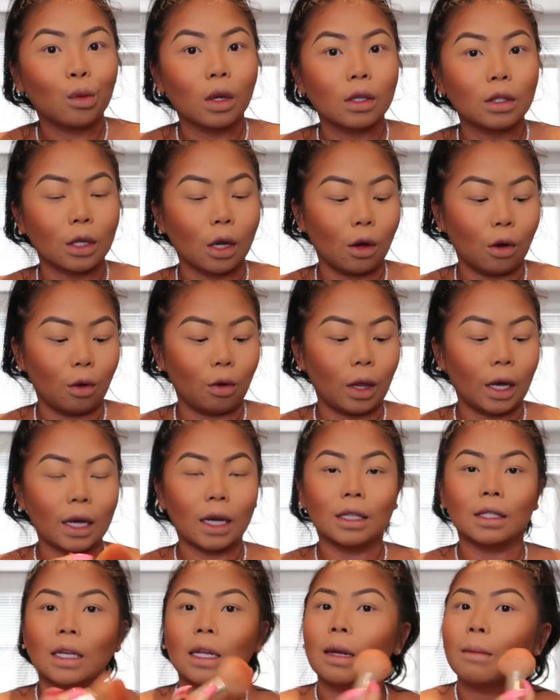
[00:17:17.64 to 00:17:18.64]
So like
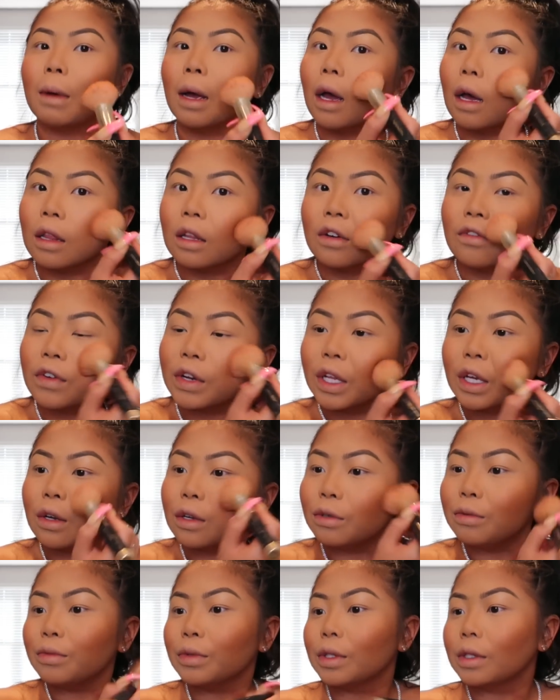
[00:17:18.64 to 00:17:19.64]
I said in my other
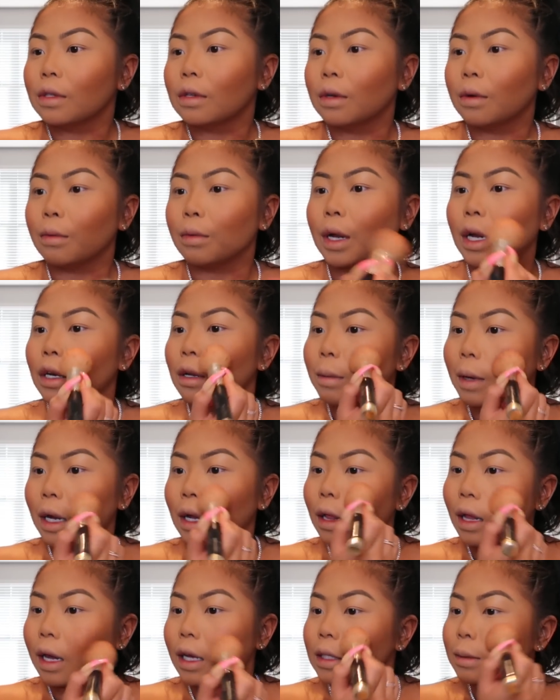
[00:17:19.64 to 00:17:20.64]
videos, when I do my
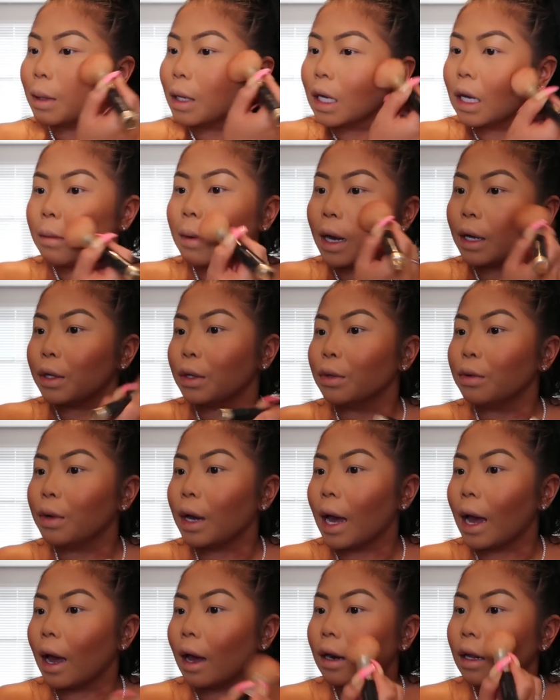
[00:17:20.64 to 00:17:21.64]
clients' makeup, I do
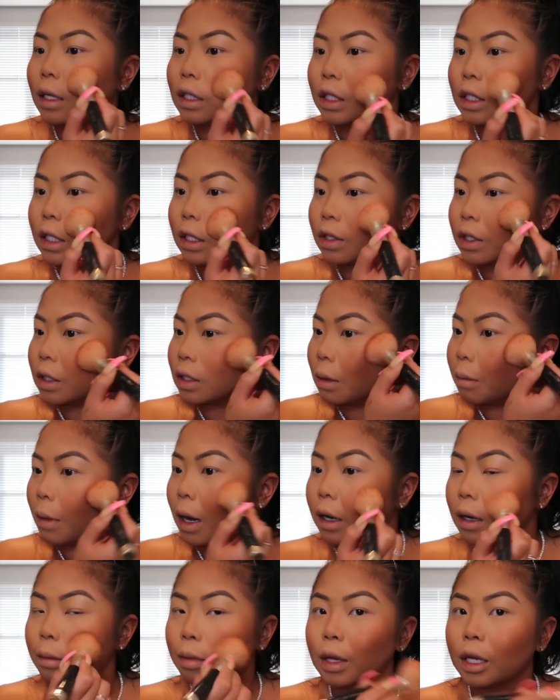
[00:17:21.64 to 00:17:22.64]
add a generous
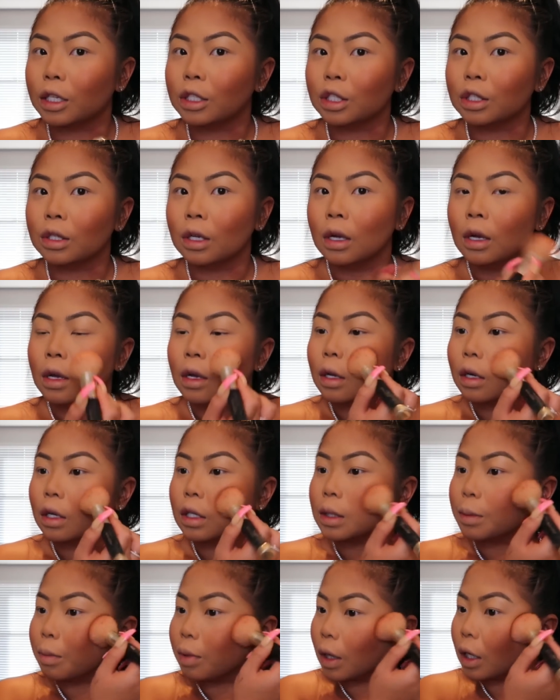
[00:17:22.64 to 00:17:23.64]
amount of blush
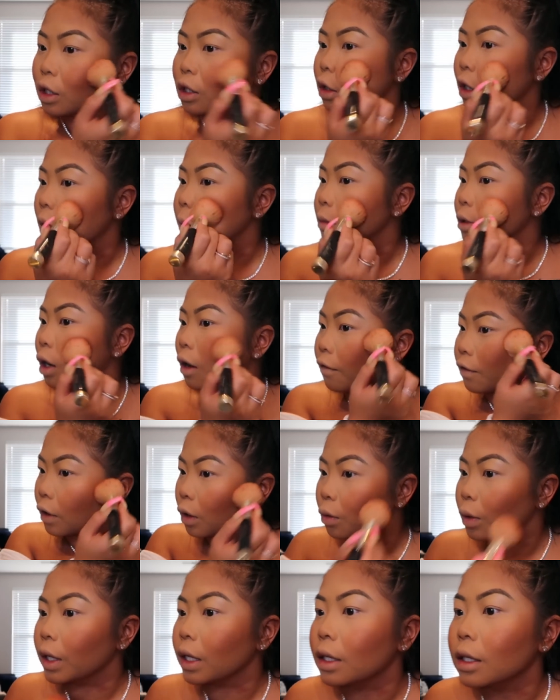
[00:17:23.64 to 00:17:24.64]
because blush comes off the
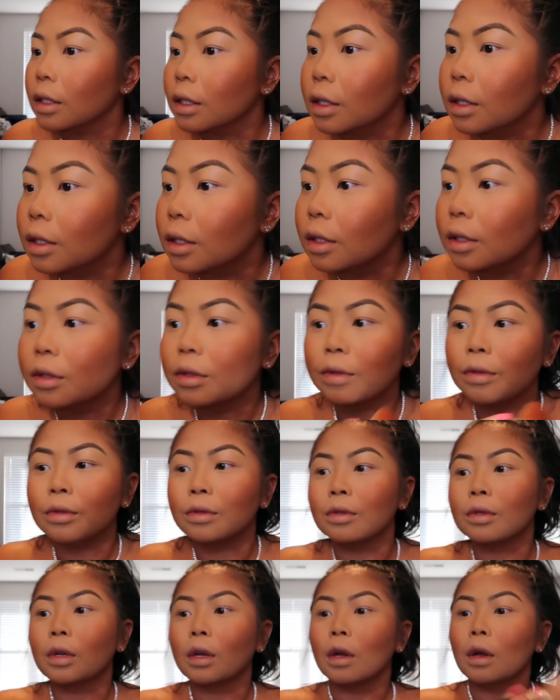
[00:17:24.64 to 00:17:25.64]
quickest.
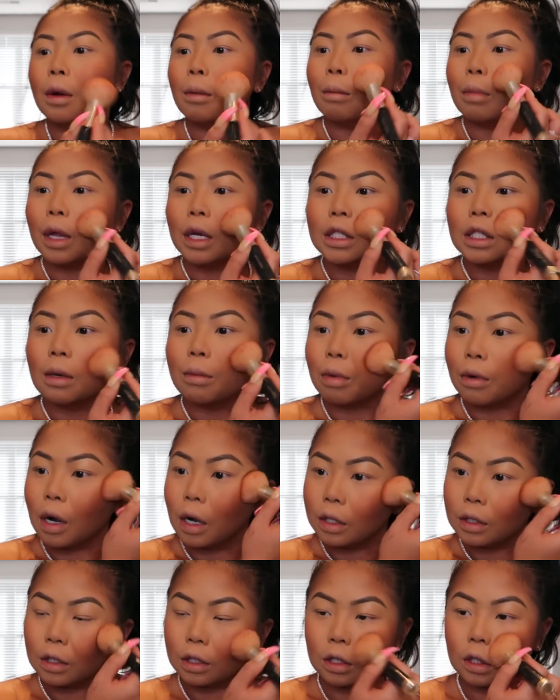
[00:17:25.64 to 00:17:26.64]
Blush and
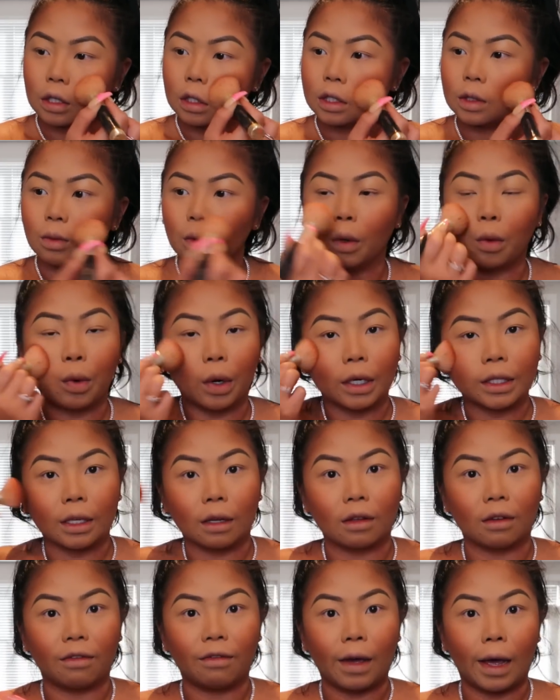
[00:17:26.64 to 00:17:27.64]
bronzer is what wears
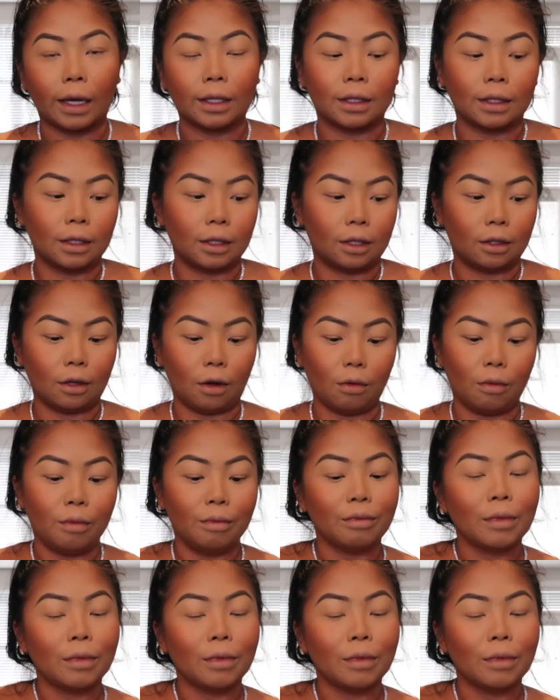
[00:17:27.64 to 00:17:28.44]
out the fastest. So